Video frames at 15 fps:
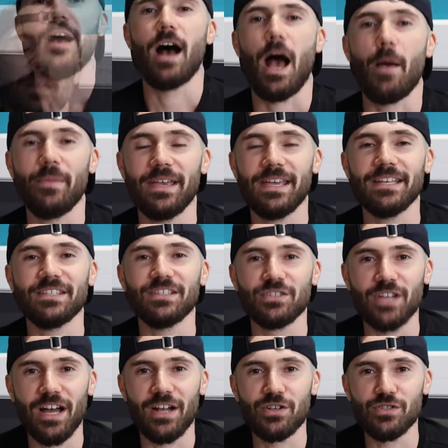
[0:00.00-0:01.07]
I'm here to
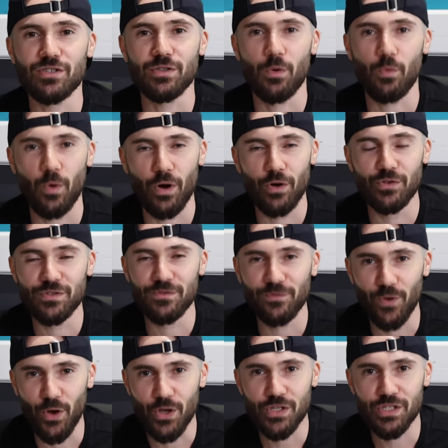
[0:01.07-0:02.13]
judge the world's
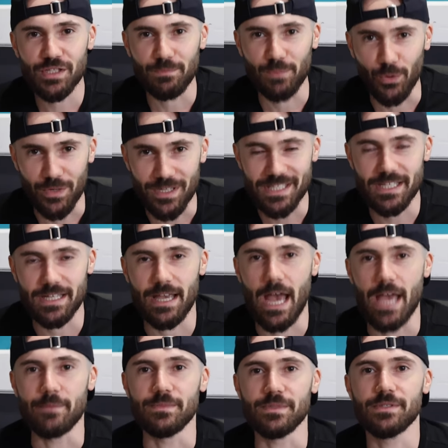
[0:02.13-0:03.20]
first barista
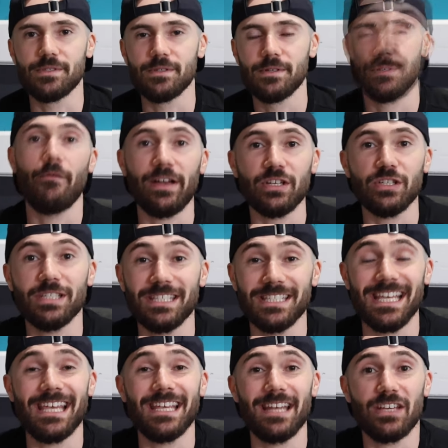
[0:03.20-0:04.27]
games. I've actually
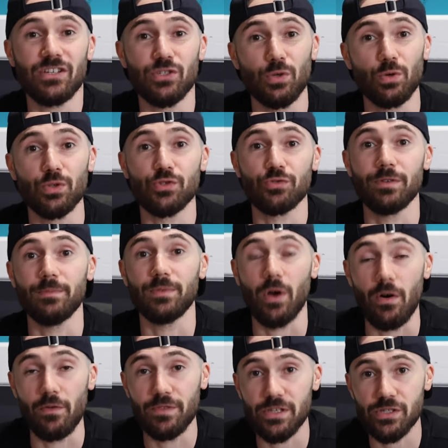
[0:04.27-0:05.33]
seen a short script
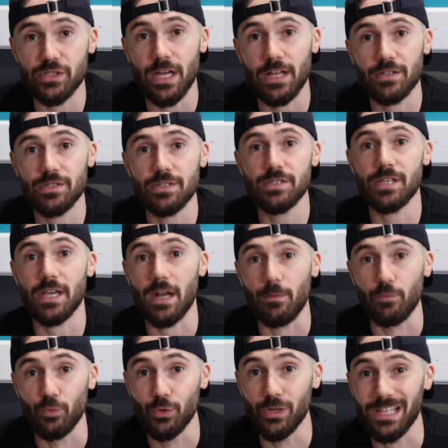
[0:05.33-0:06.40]
of these challenges and
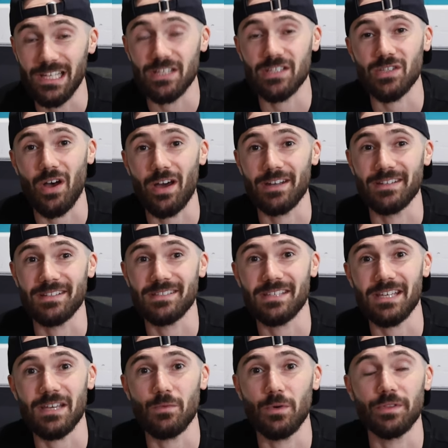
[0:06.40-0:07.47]
I'm really excited to
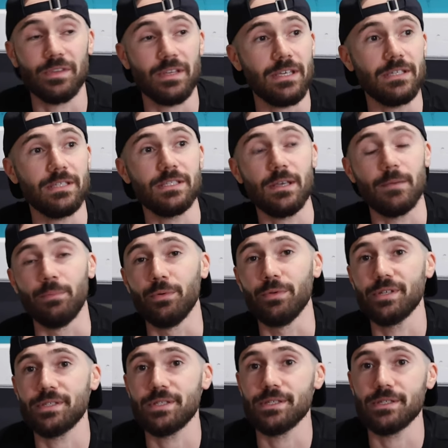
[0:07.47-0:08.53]
see what these
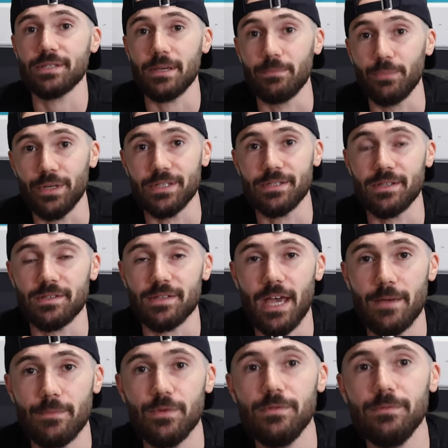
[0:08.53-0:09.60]
baristas can bring to the
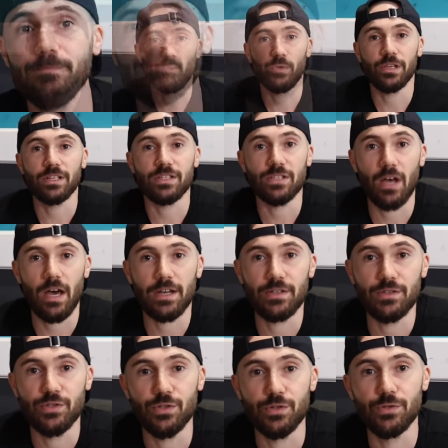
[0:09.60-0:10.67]
table. I'm really
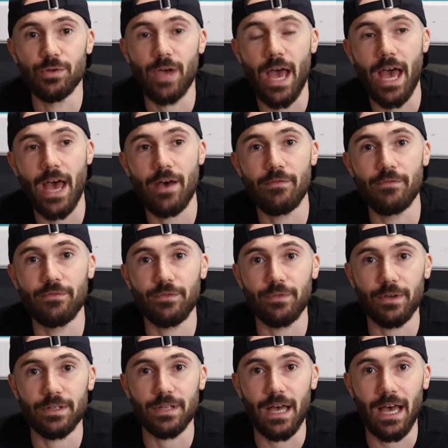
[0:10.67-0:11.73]
excited to have
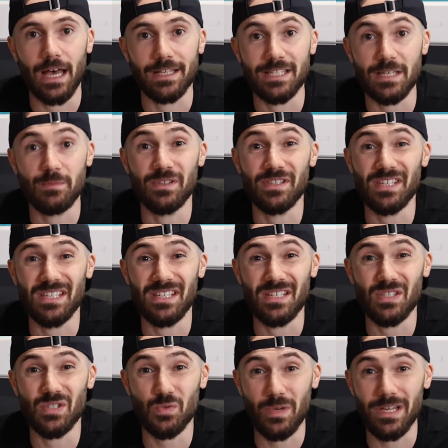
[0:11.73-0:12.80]
uh,
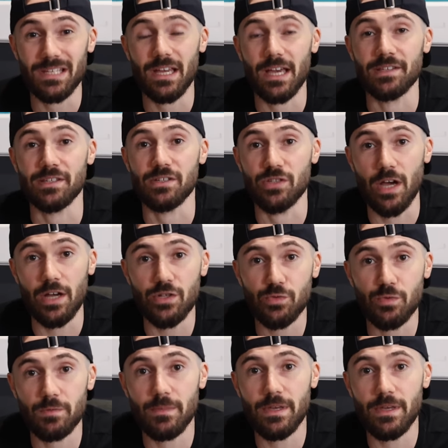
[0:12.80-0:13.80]
Timothy Sweet as a judge with